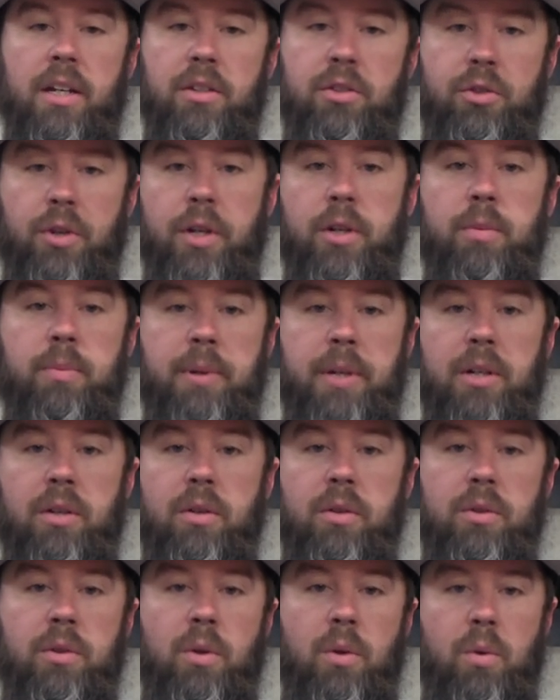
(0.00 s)
trail
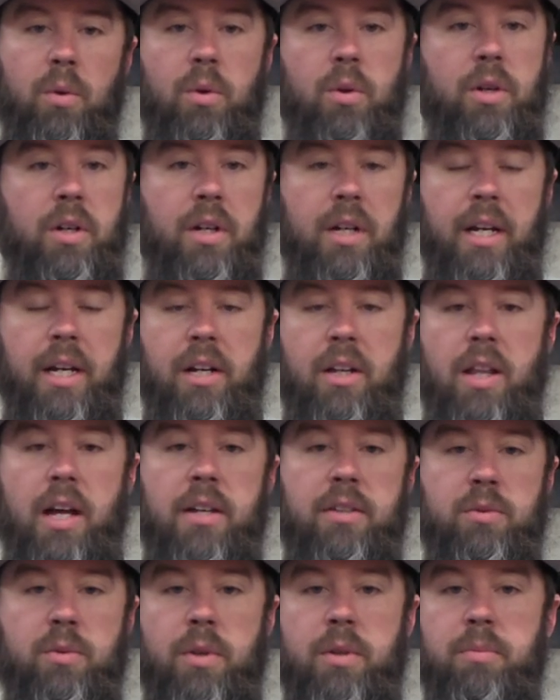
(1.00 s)
build or a
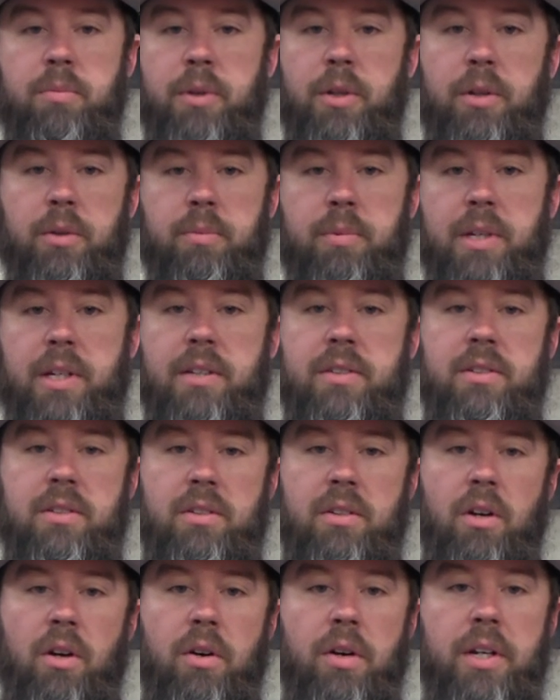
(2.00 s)
class 1 build because
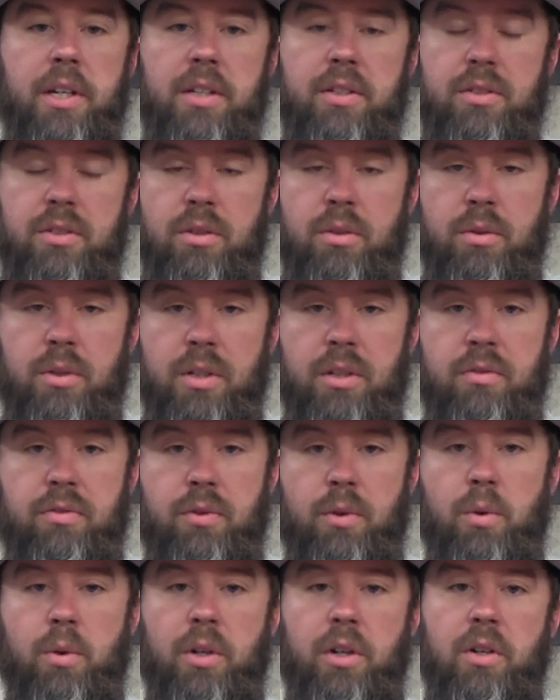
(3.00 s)
it's already suited
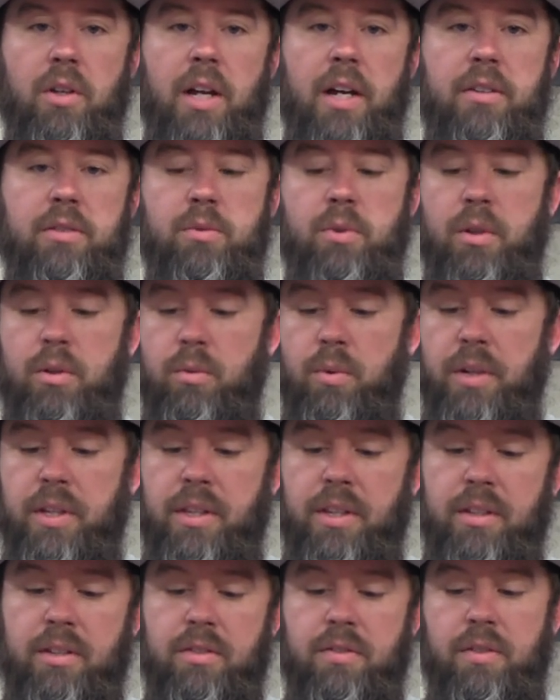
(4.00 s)
for class 1
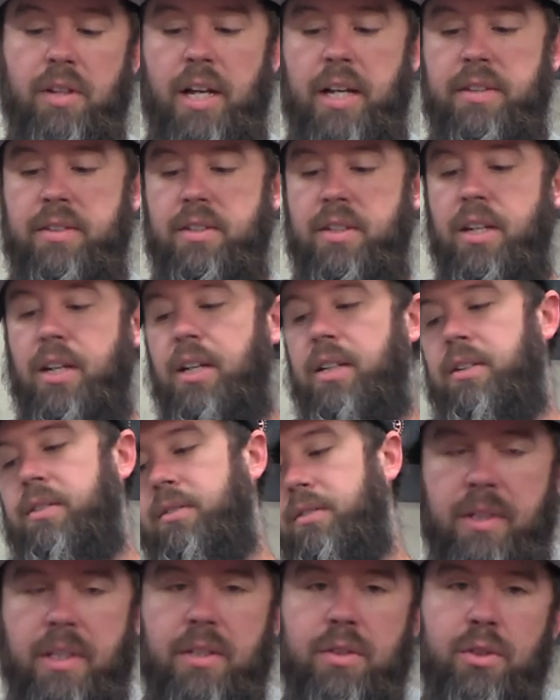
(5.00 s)
with its flat skid.
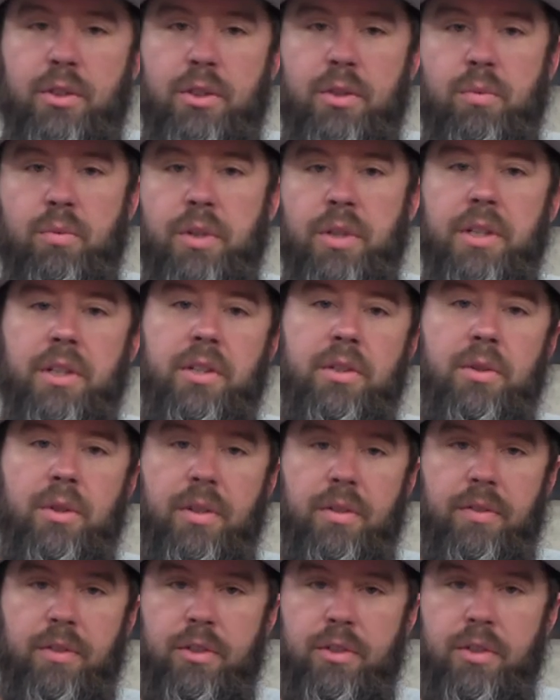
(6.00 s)
These are really two
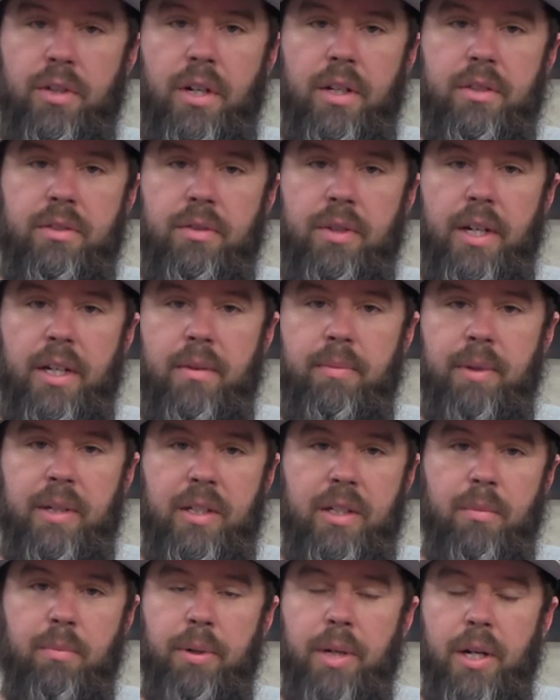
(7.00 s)
different trucks, right? I
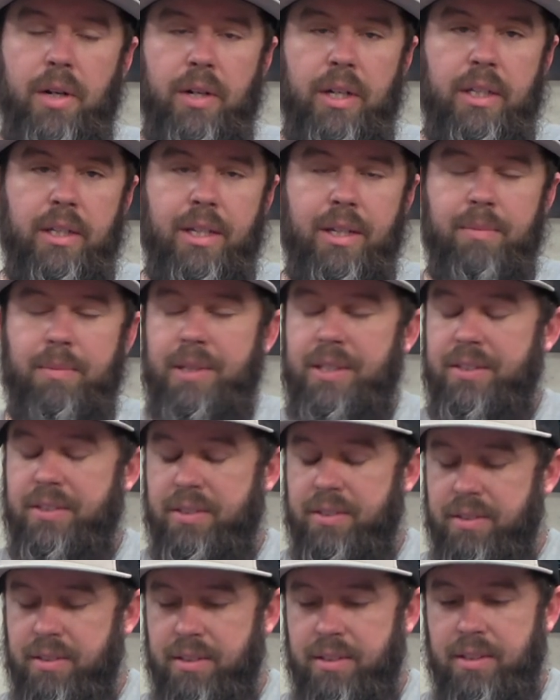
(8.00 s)
mean, comparing them
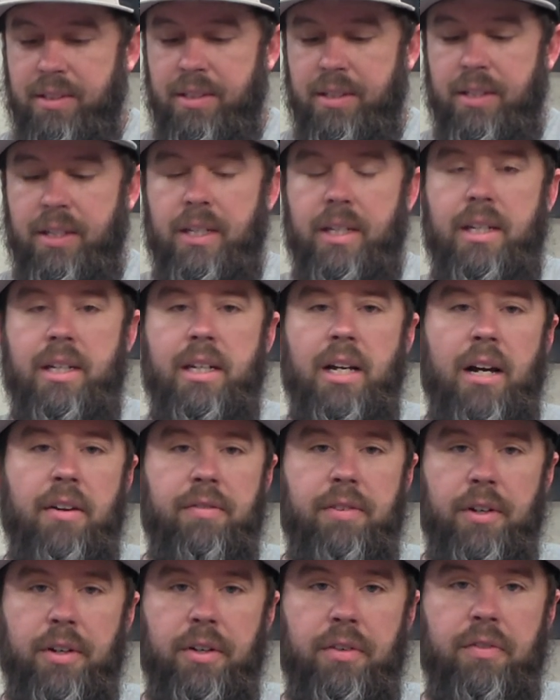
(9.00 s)
is
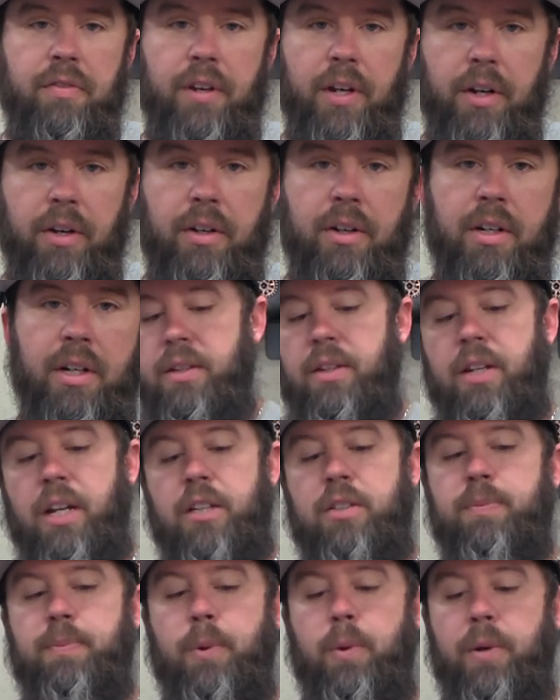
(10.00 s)
not very fair. The
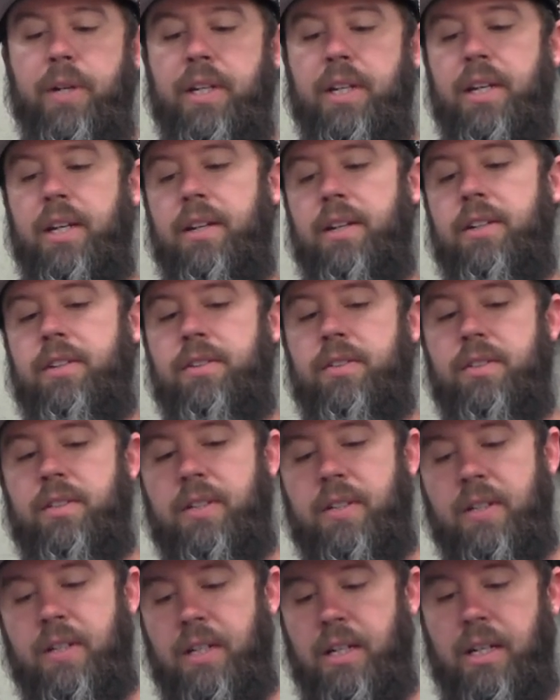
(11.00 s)
next point
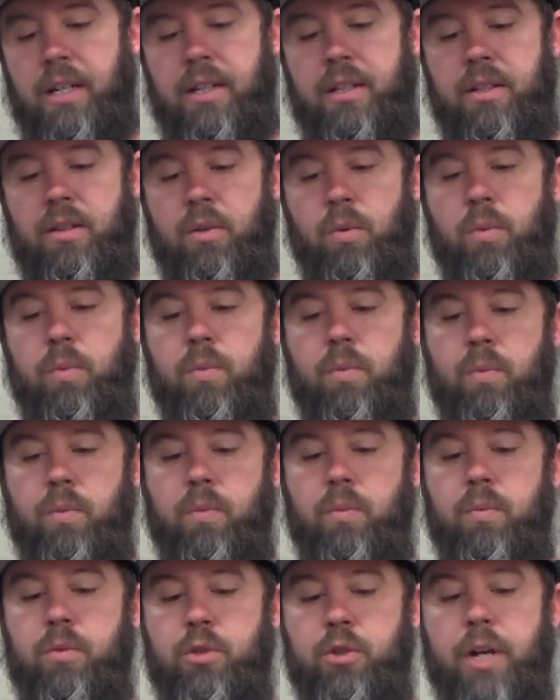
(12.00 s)
is the
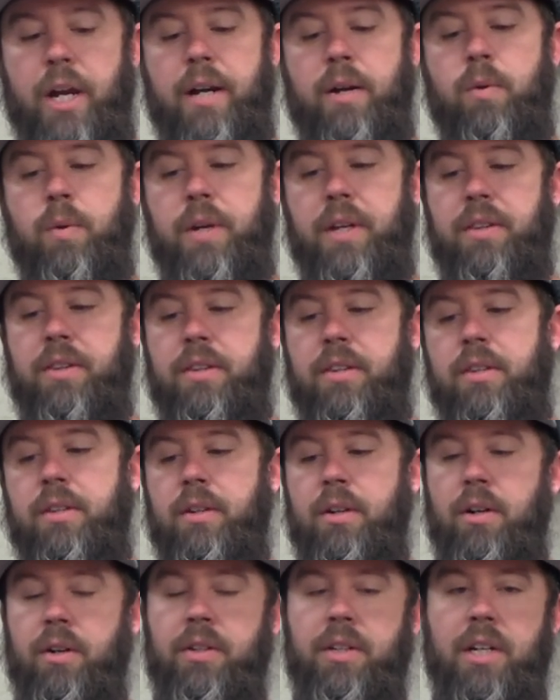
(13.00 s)
track width
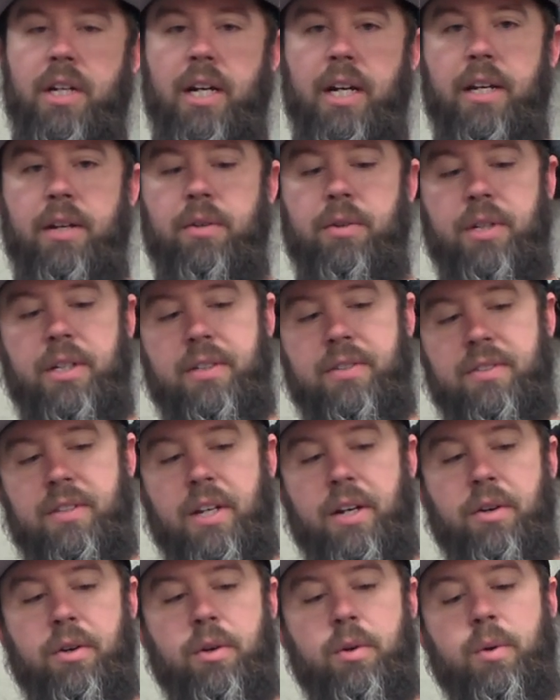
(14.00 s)
on the Coyote is
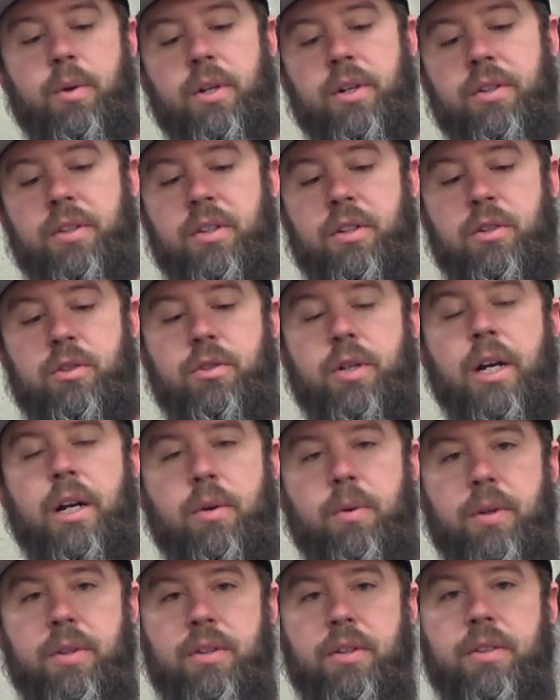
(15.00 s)
narrower than the
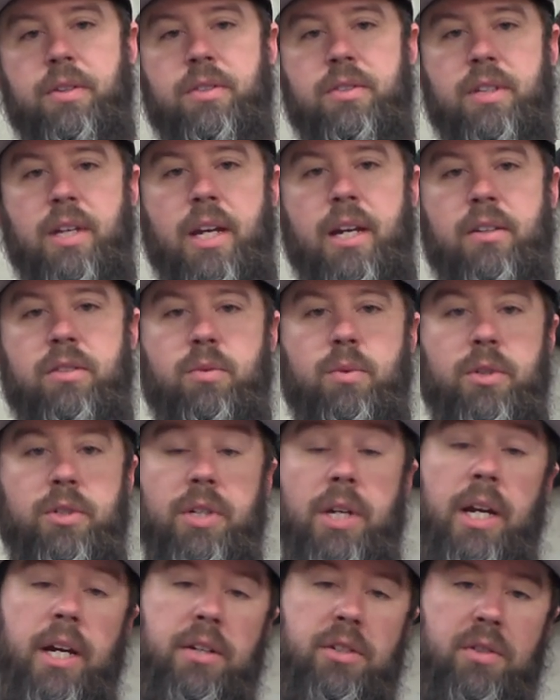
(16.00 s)
track width on the Stance,
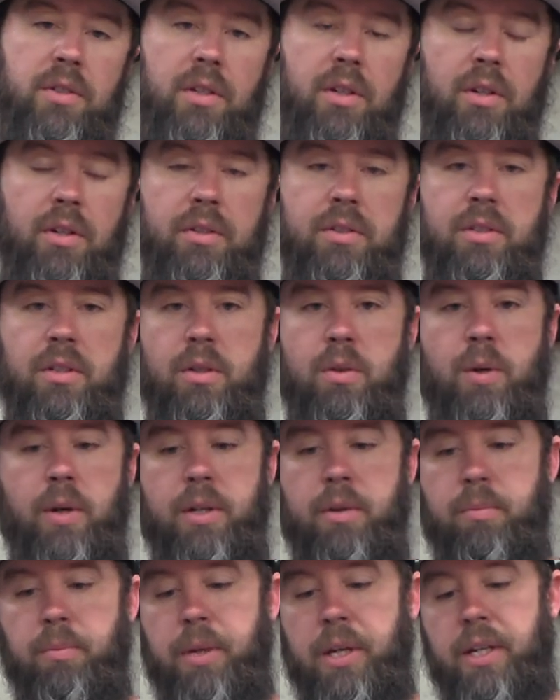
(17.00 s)
which actually hurts it
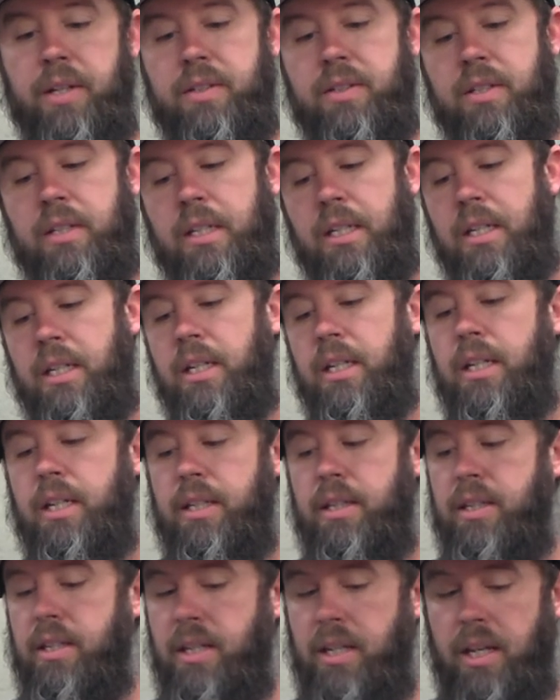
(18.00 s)
quite a bit.
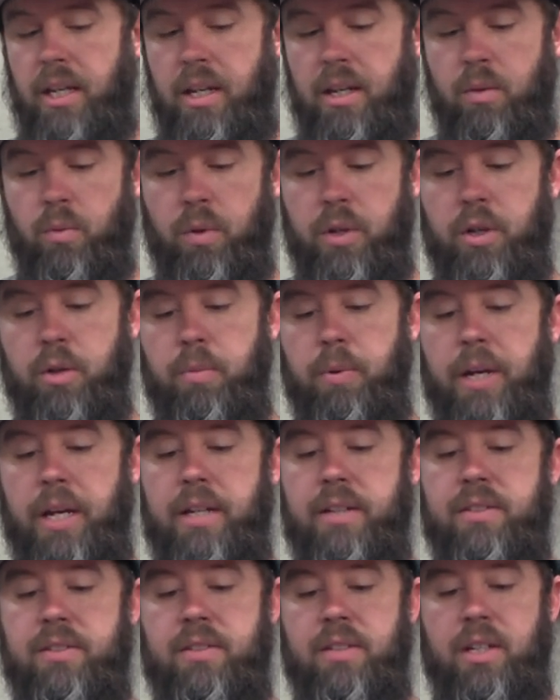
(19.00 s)
The
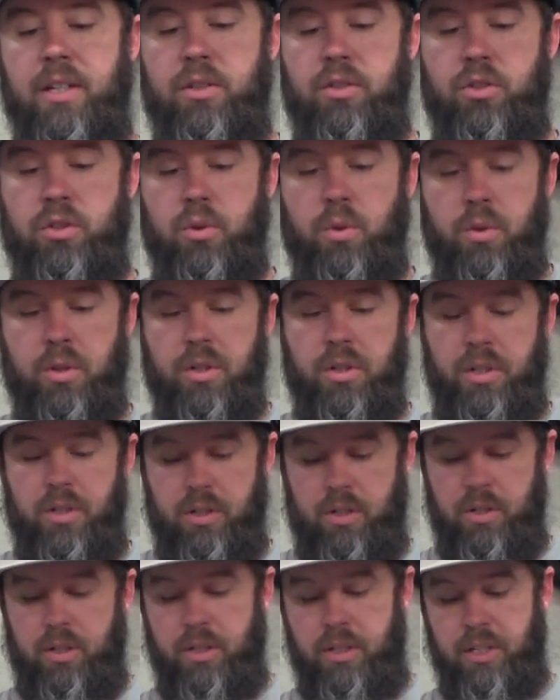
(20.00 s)
wheelbase is
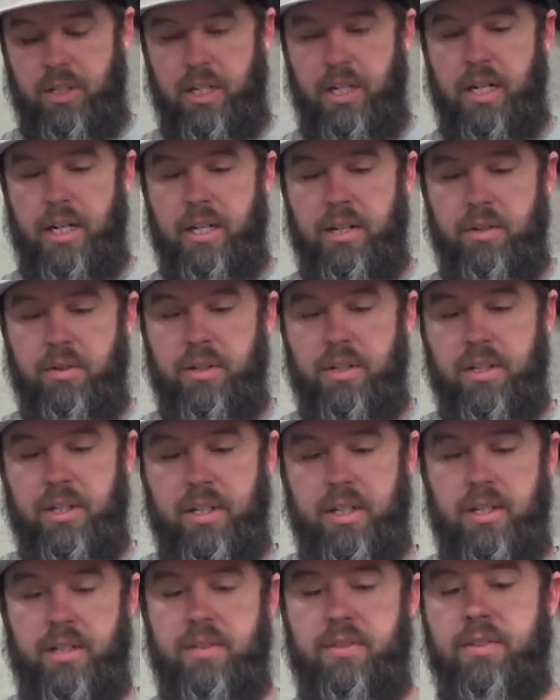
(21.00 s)
shorter on the Coyote
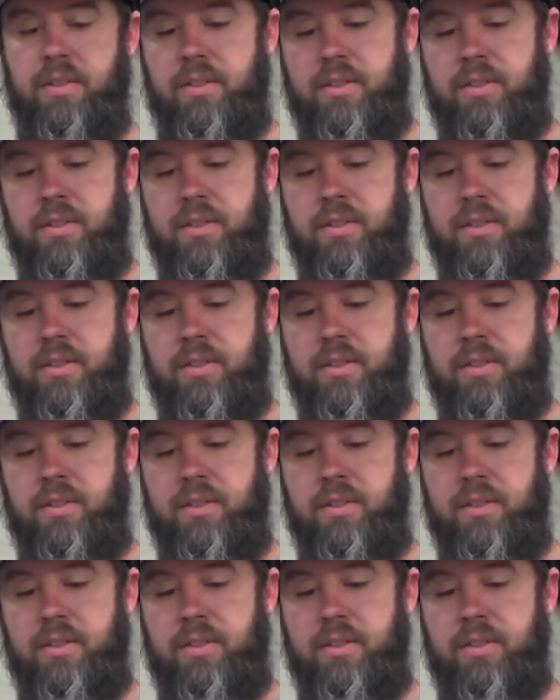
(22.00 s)
than it is the